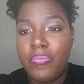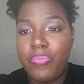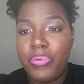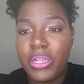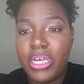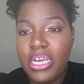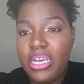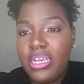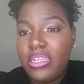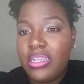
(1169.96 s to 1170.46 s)

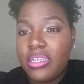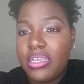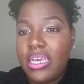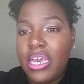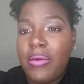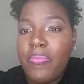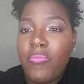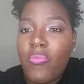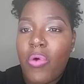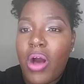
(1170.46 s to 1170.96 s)
please
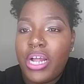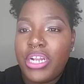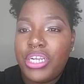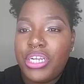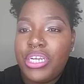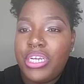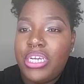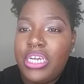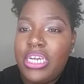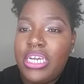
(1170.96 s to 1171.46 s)
keep
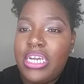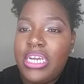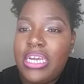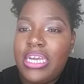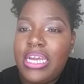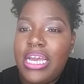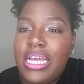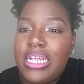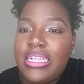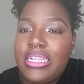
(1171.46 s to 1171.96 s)

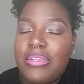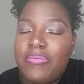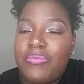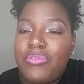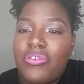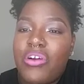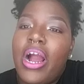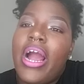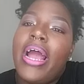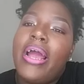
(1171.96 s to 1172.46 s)
watching and
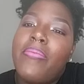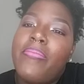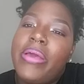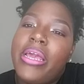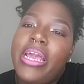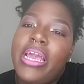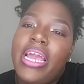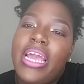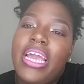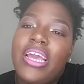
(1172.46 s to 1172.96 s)

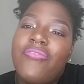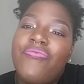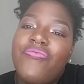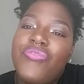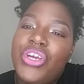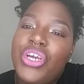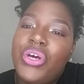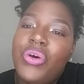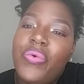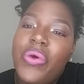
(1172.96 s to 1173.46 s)
subscribing and
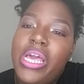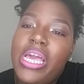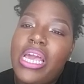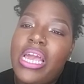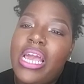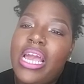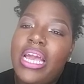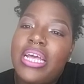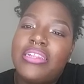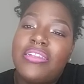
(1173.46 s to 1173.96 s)

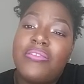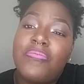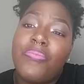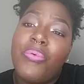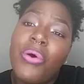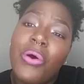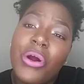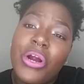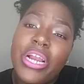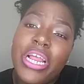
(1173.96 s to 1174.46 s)
viewing and
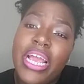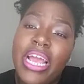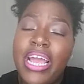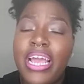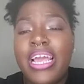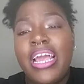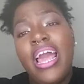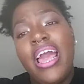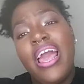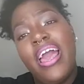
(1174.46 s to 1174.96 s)

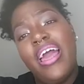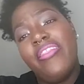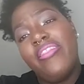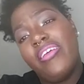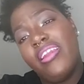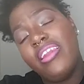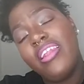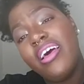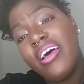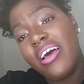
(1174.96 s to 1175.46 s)
supporting, and
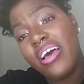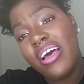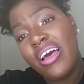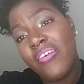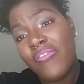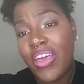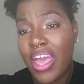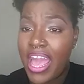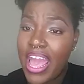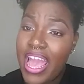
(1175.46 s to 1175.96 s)
the
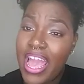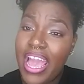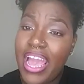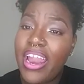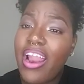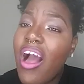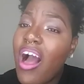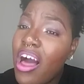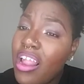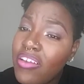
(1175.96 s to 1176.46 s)
love,
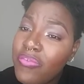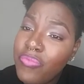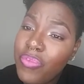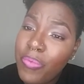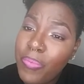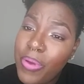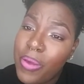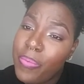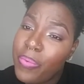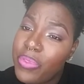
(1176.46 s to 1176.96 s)
and all of
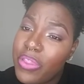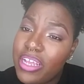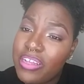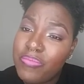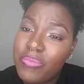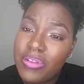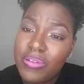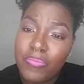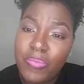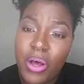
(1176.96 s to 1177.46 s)
the people
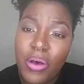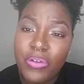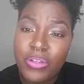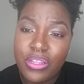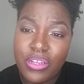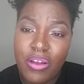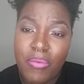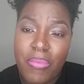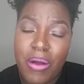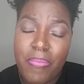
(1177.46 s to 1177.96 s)
that's been
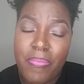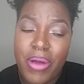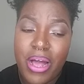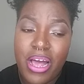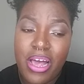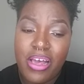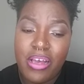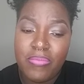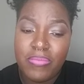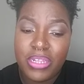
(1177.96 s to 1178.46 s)
posting on my
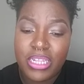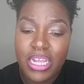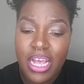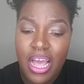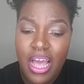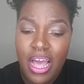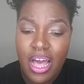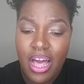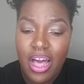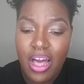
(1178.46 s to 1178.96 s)
mom's
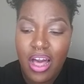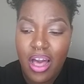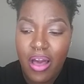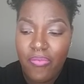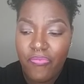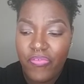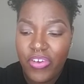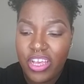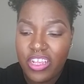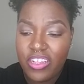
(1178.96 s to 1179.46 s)

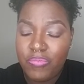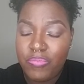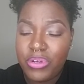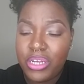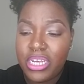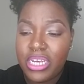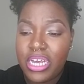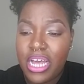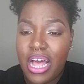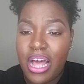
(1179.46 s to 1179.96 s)

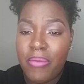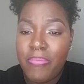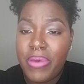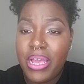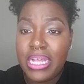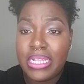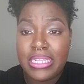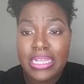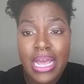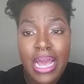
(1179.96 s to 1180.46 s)
Facebook
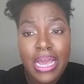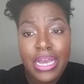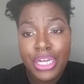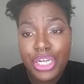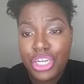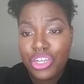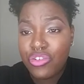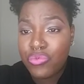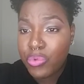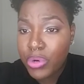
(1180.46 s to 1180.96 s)
comments.
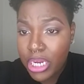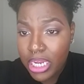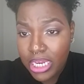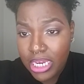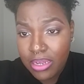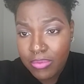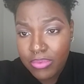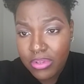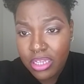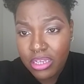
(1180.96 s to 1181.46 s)
She's
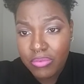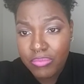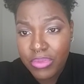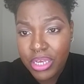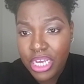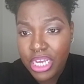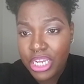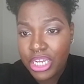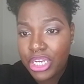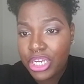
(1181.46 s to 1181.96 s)
reading them to
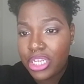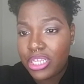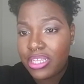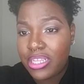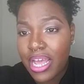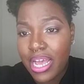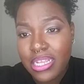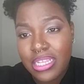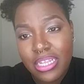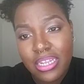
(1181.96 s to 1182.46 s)
me, she's
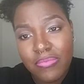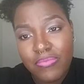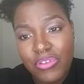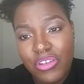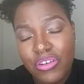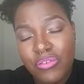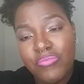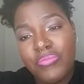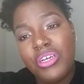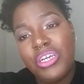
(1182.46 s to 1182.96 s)
texting them
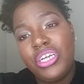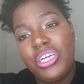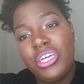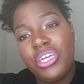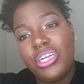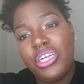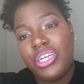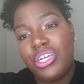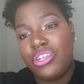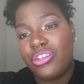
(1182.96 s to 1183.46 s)
to
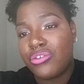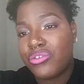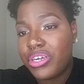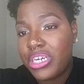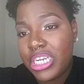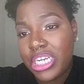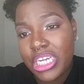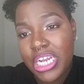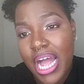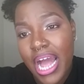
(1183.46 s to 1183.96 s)
me, she's
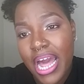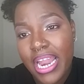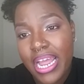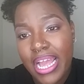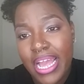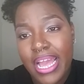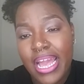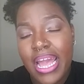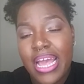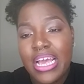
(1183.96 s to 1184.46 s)

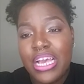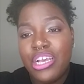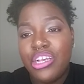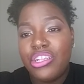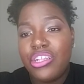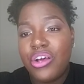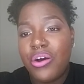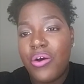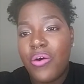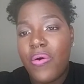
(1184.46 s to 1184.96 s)
screenshotting.
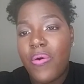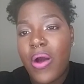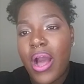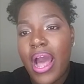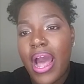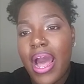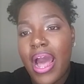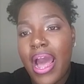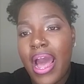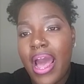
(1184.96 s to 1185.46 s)

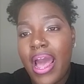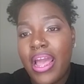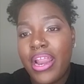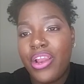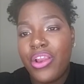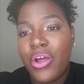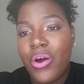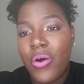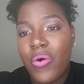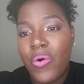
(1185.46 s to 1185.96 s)
So I
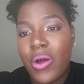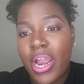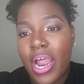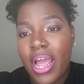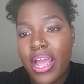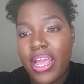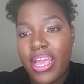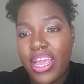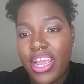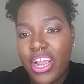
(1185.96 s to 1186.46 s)
know and
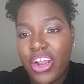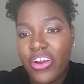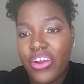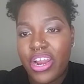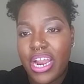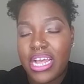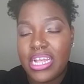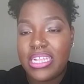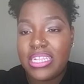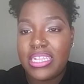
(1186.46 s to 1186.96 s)
I hear
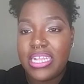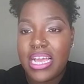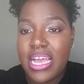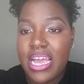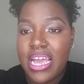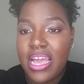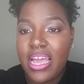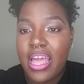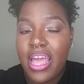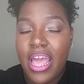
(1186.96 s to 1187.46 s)
and I
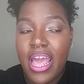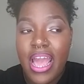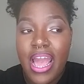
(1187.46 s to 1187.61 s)
see,